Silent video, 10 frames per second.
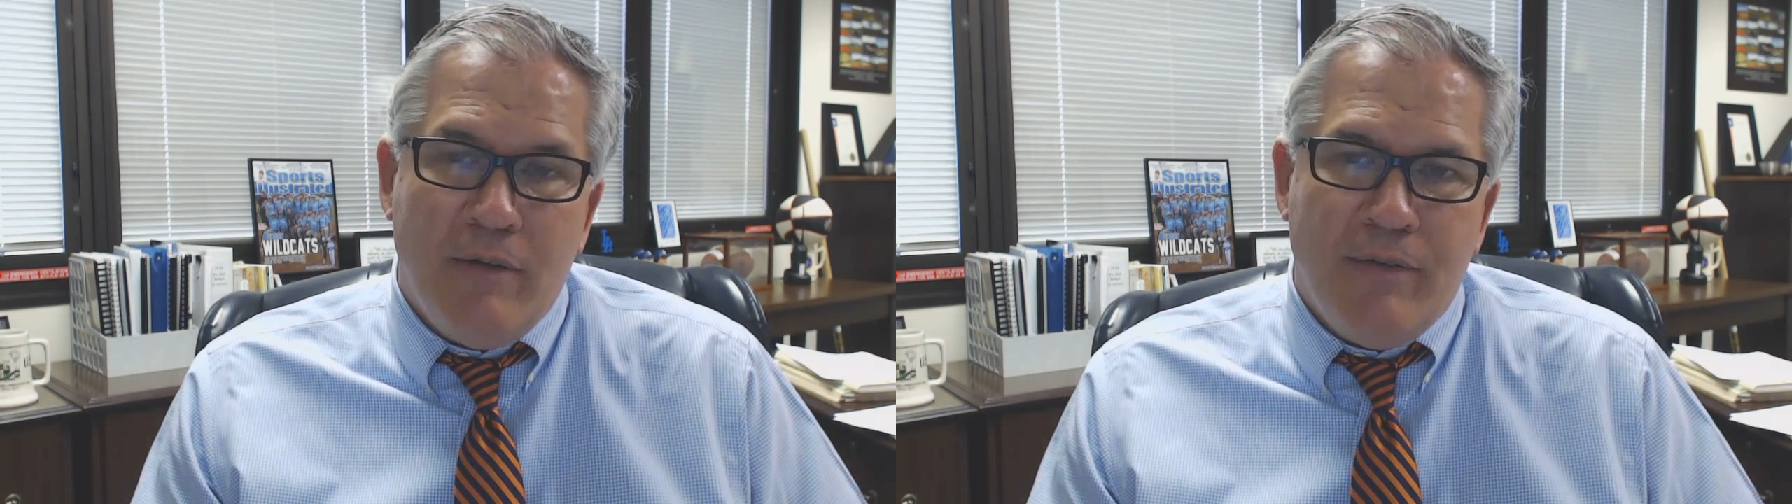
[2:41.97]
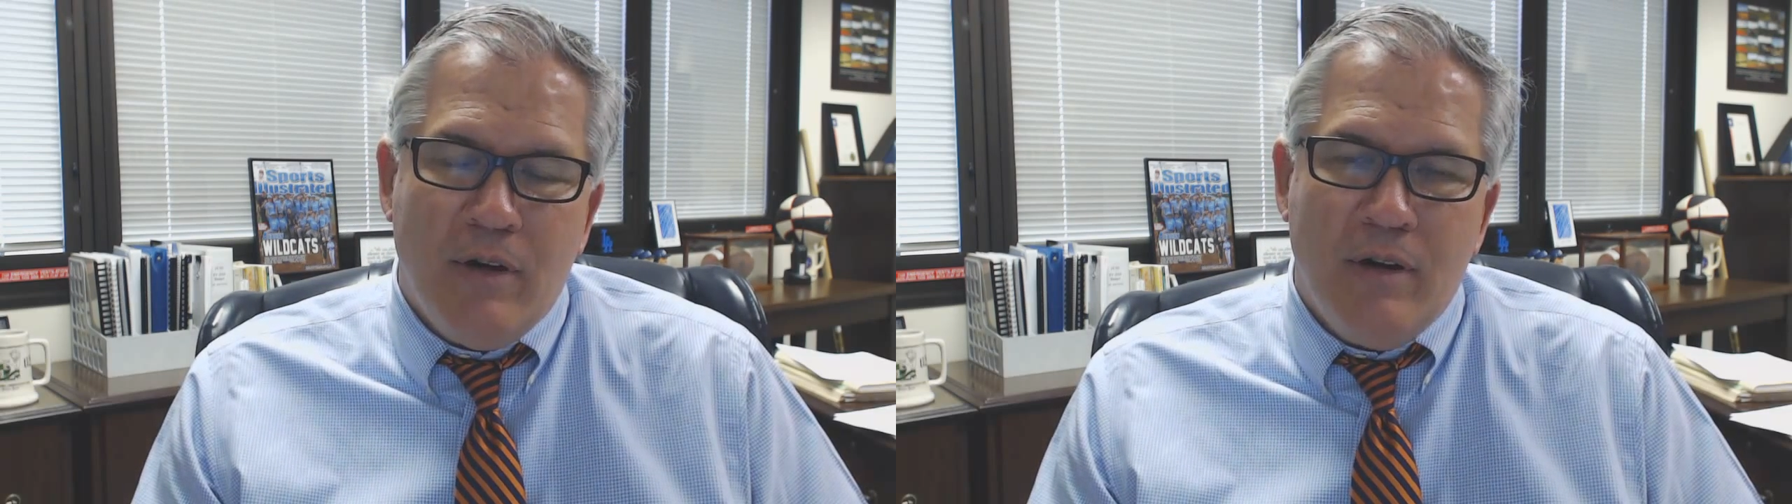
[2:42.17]

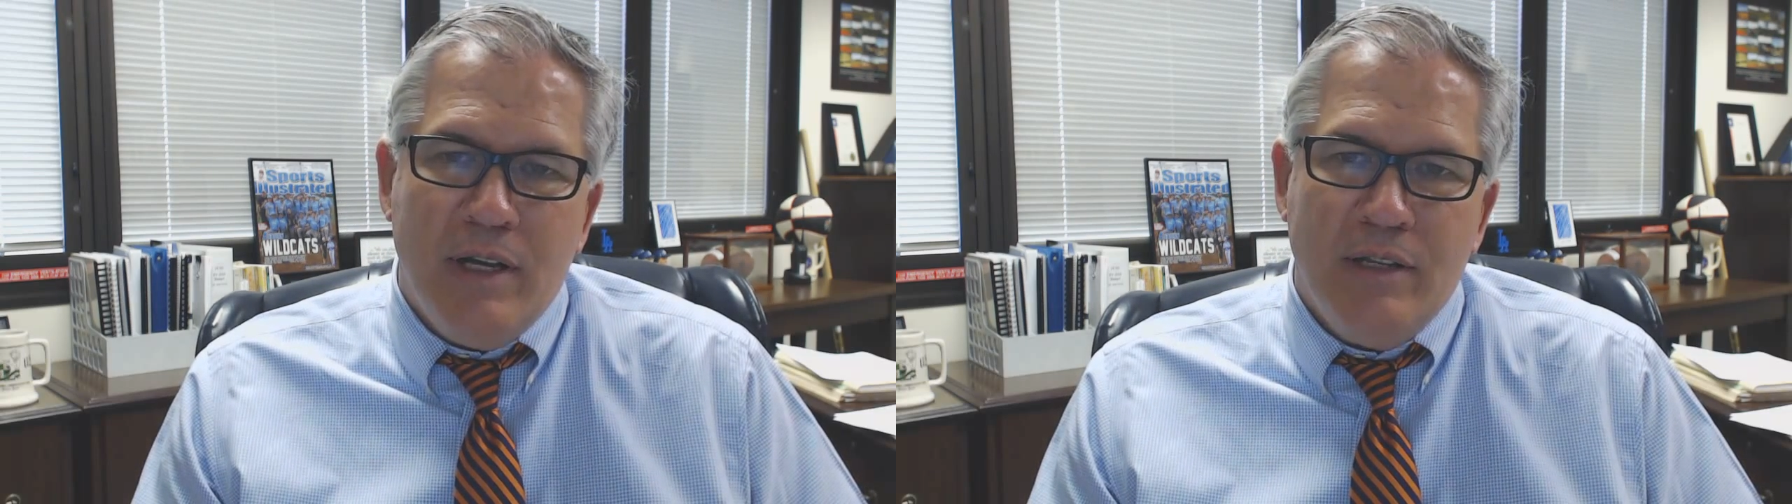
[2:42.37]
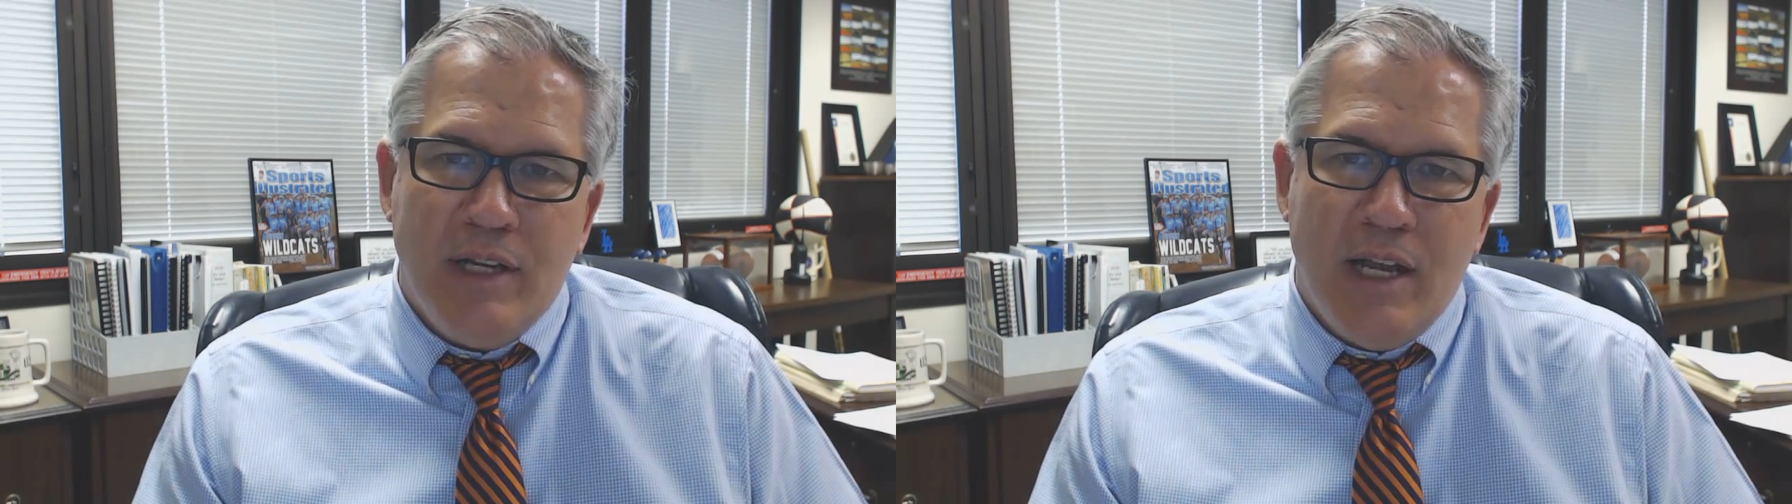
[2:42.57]
what I've
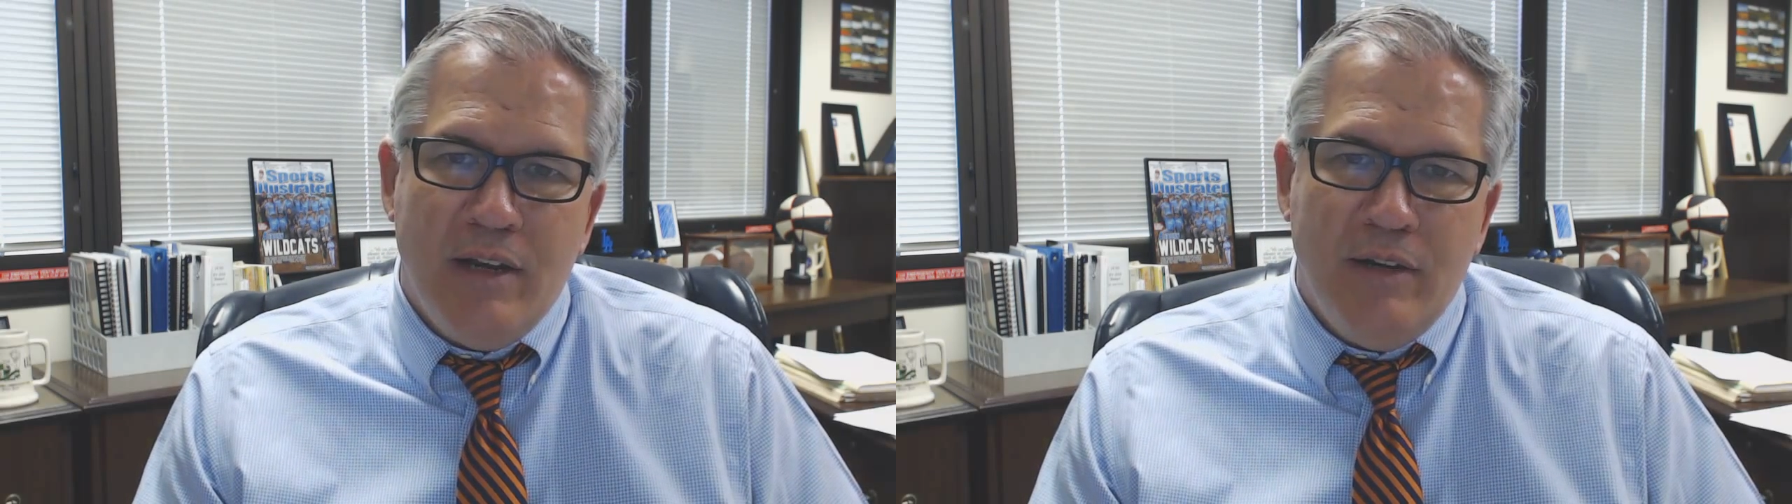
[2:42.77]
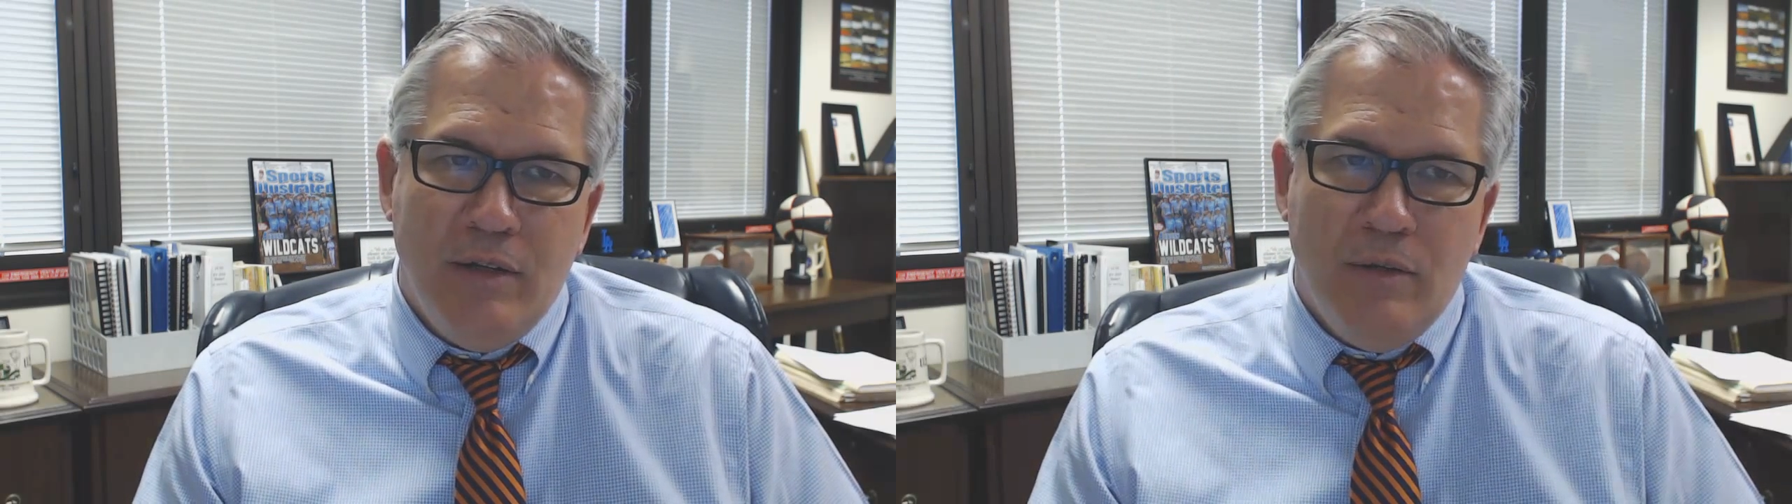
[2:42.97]
heard is it
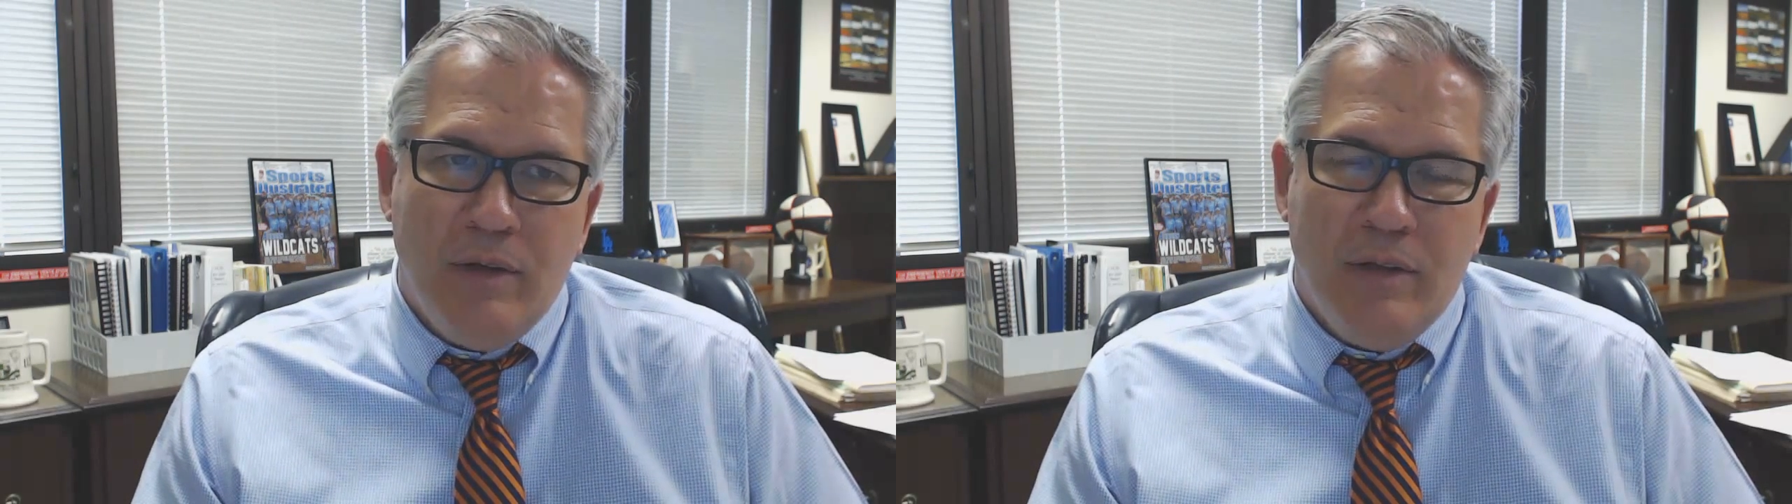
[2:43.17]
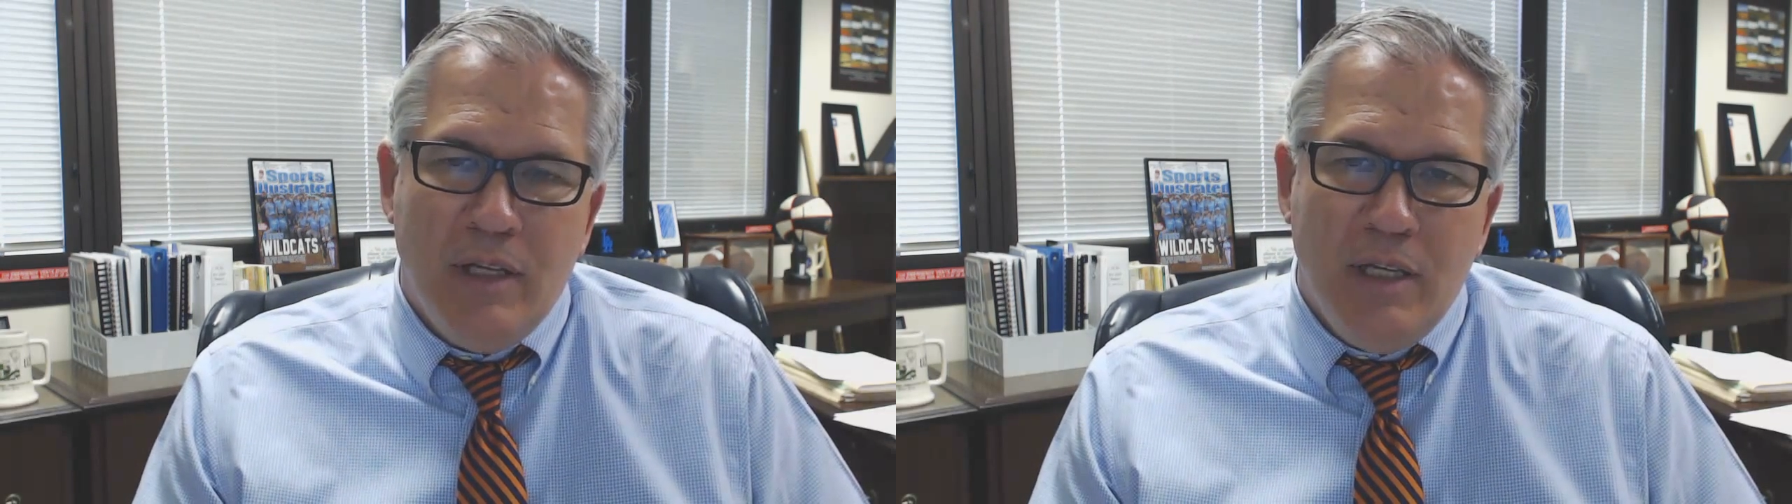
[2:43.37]
had to do
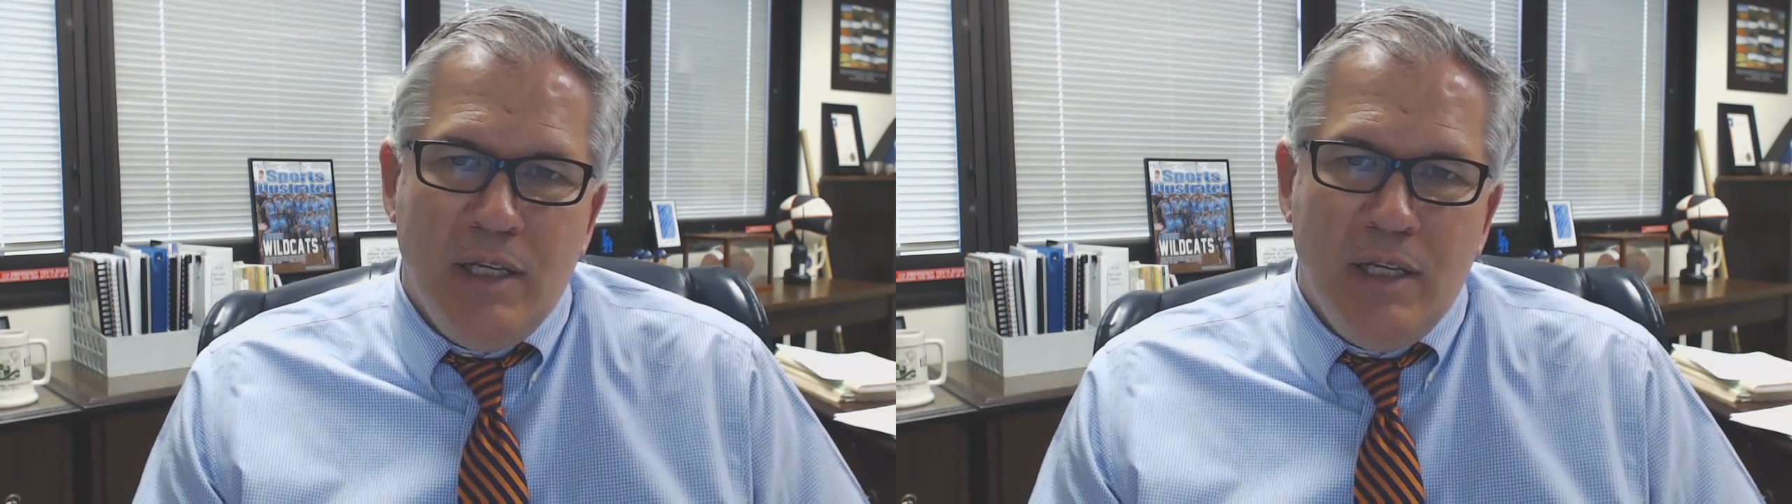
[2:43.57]
with